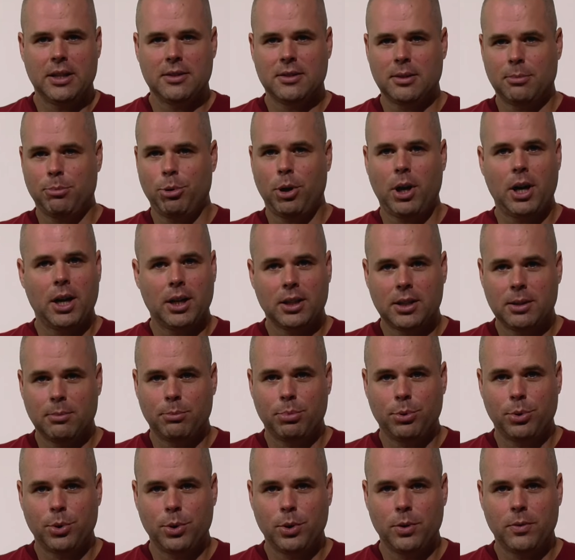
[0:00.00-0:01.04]
is a product
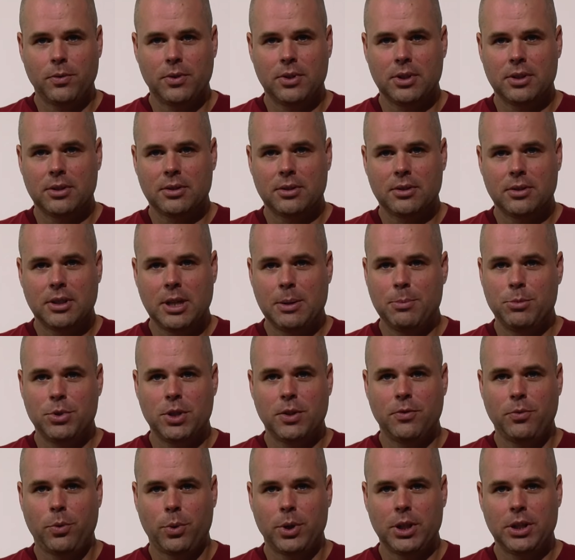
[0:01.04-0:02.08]
improved
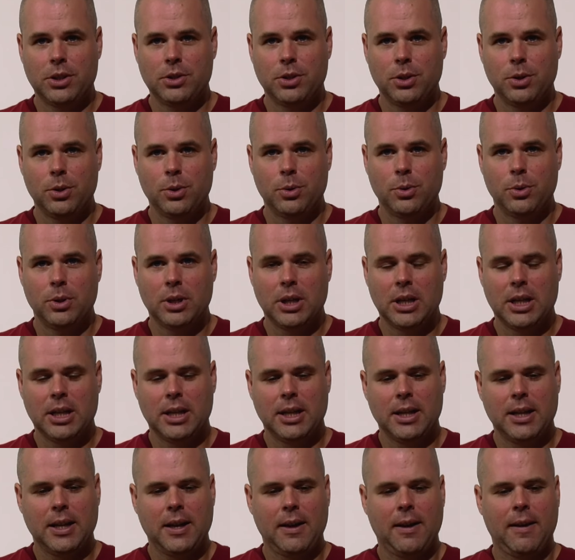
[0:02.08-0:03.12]
MG42.
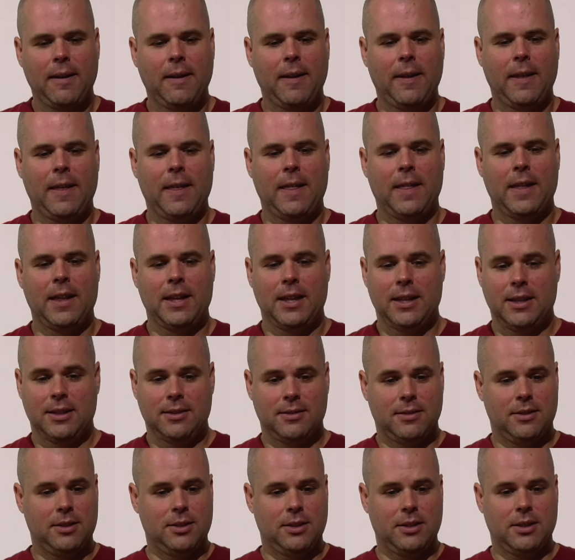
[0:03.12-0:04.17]

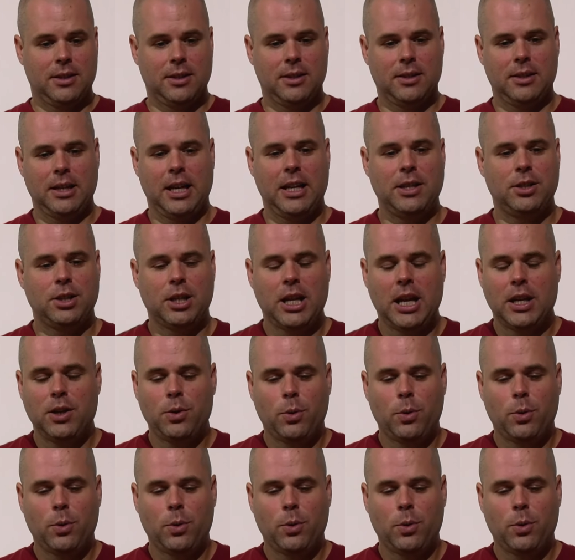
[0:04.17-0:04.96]
The H&K